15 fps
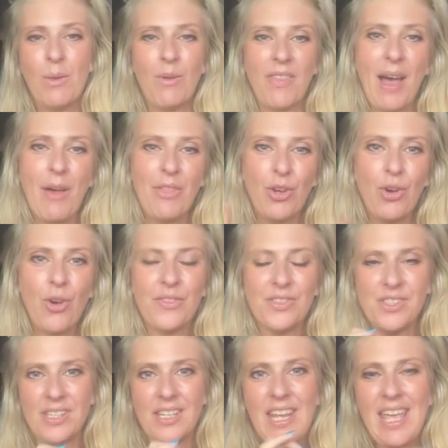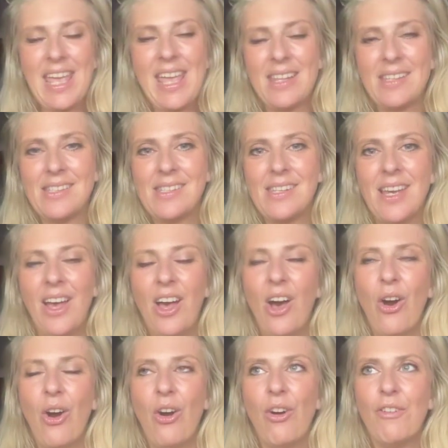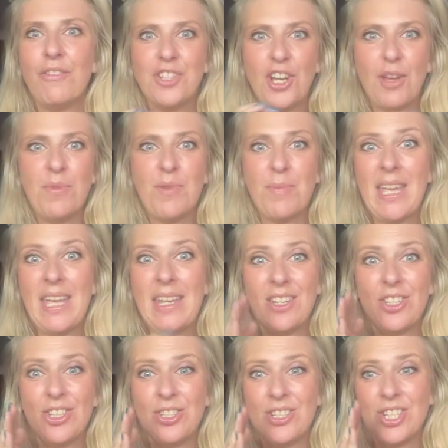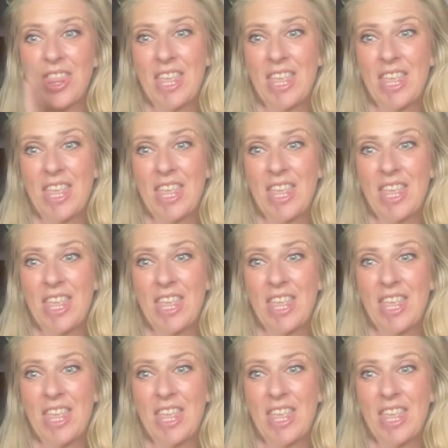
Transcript: without the constant hits of dopamine and